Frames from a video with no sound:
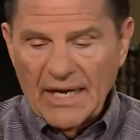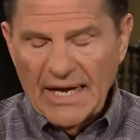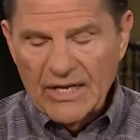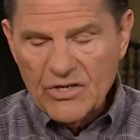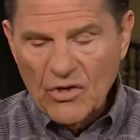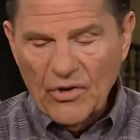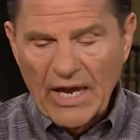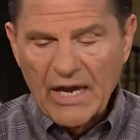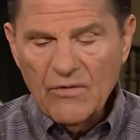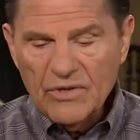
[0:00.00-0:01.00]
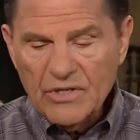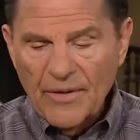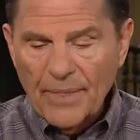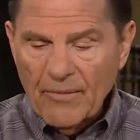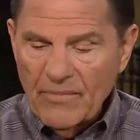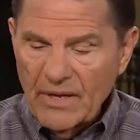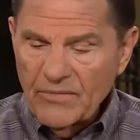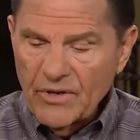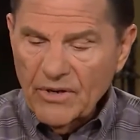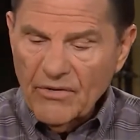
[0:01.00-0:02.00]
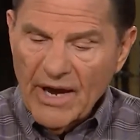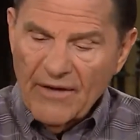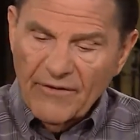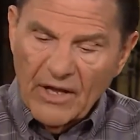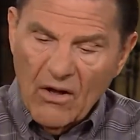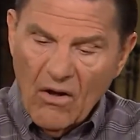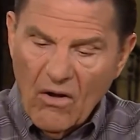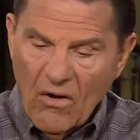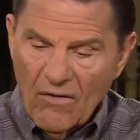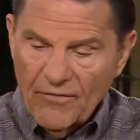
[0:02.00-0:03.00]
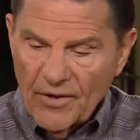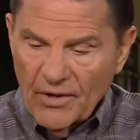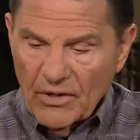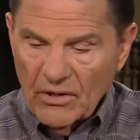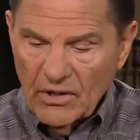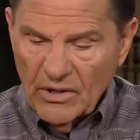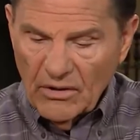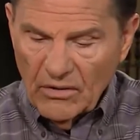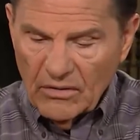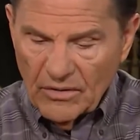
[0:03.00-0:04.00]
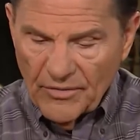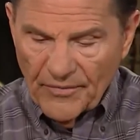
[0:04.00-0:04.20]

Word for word: And so he was mimeographing off little